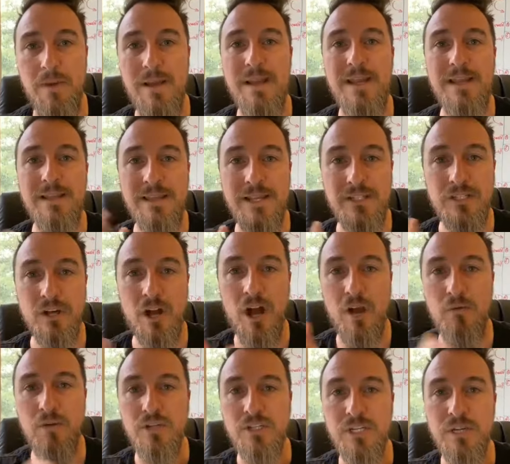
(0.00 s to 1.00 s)
That's
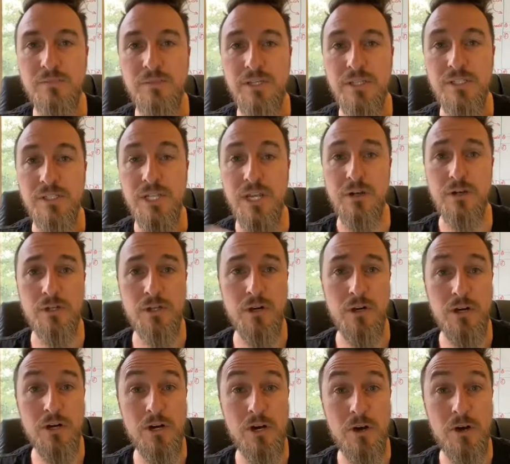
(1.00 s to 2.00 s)

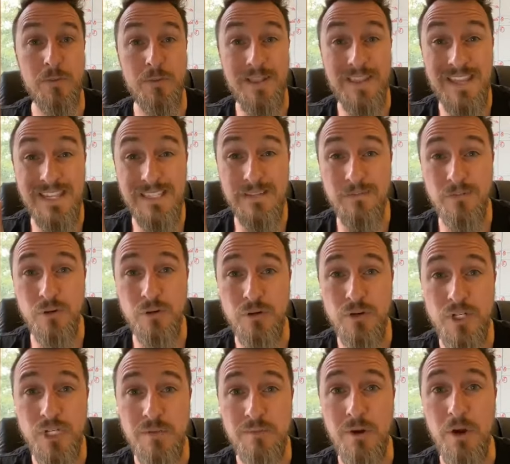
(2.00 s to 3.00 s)
iwantgymleads.com. And that's if you're a
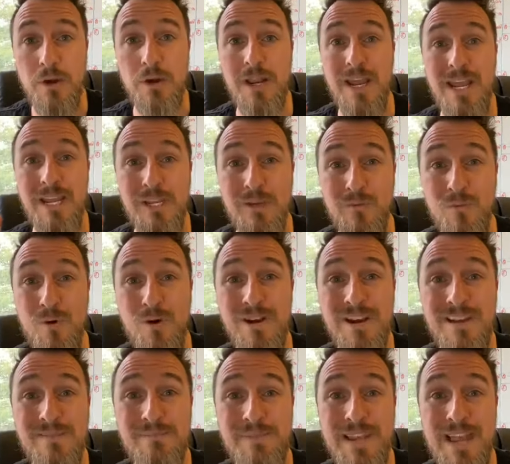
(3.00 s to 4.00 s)
gym owner and you wanted
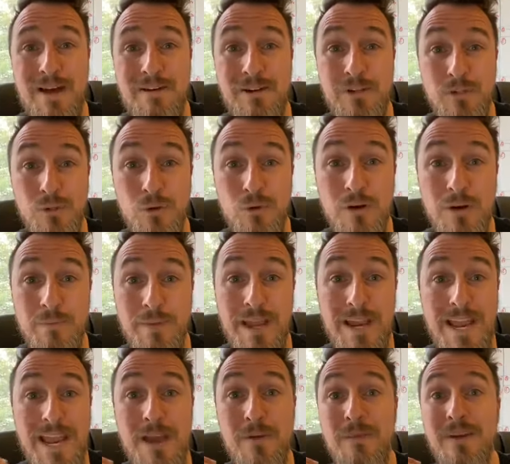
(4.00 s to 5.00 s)
to be able to talk
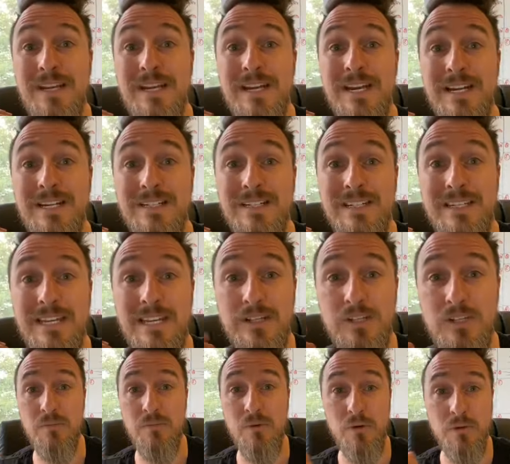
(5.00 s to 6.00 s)
about how we can actually
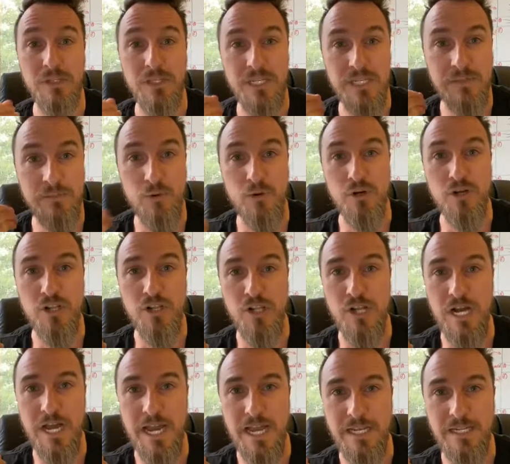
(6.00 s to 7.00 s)
get you leads, more
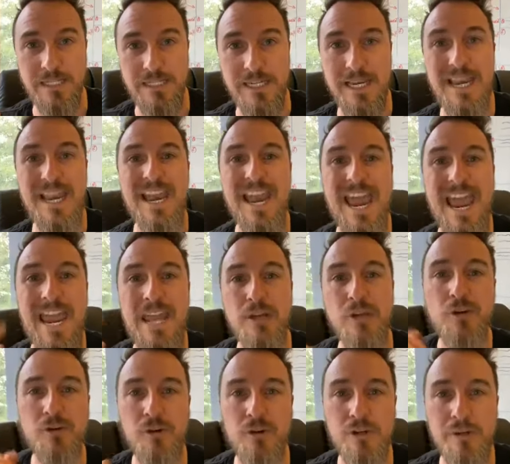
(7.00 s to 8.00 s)
clients,
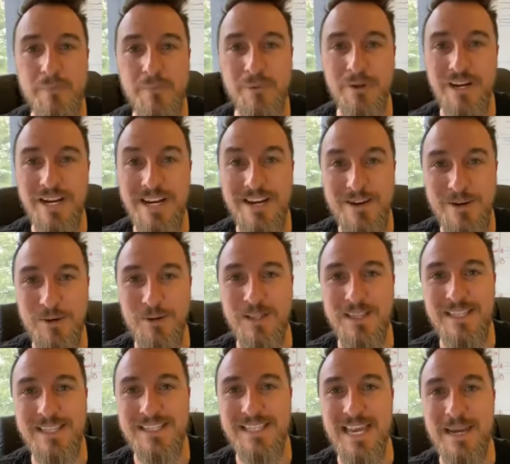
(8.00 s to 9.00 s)
and grow your brand all at
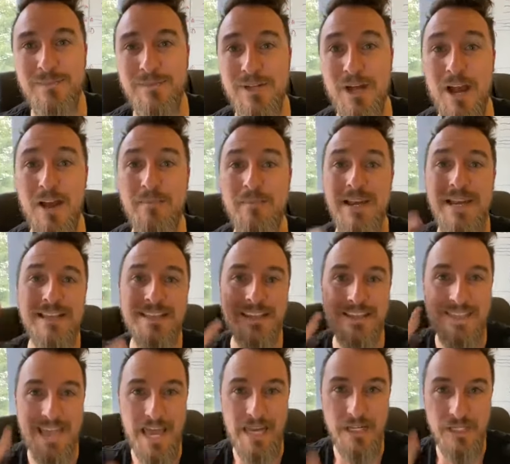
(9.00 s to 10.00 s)
the same time,
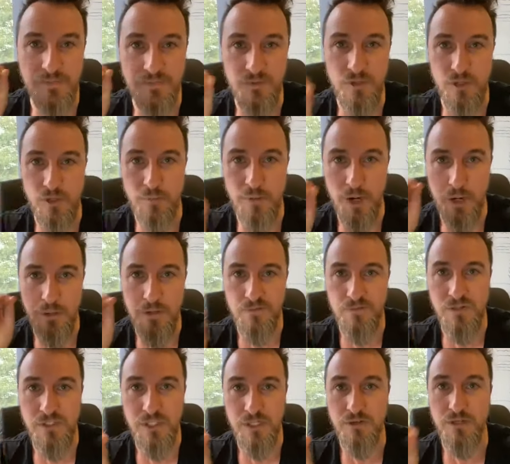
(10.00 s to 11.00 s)
then that is for you, but only
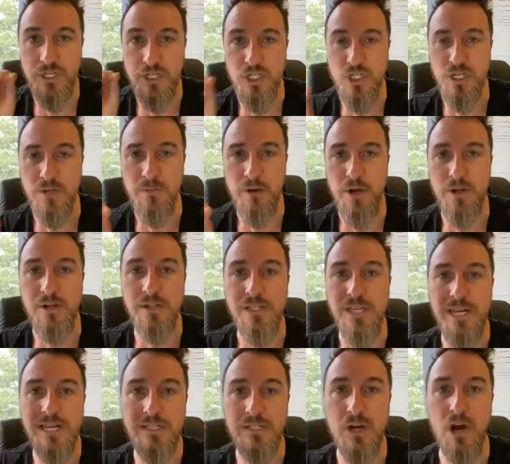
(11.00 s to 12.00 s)
for serious gym owners,
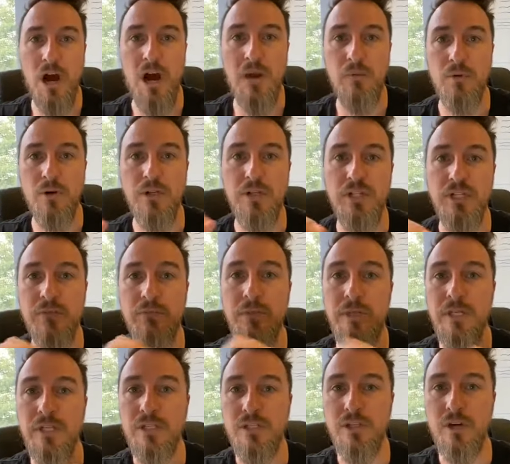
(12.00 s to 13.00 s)
to
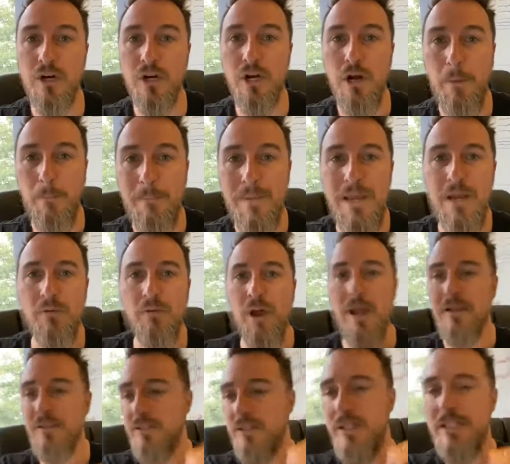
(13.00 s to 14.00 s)
iwantgymleads.com.
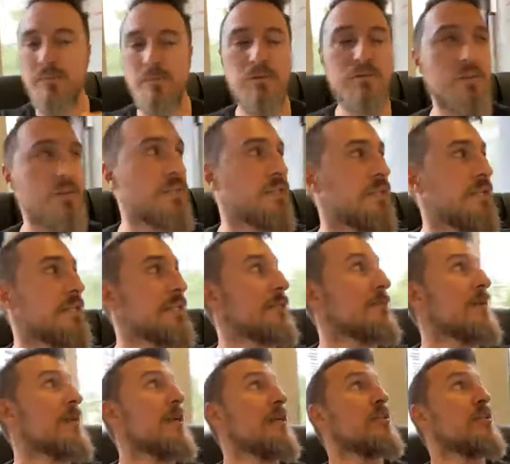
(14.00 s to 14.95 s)
Right, so let's move on to this.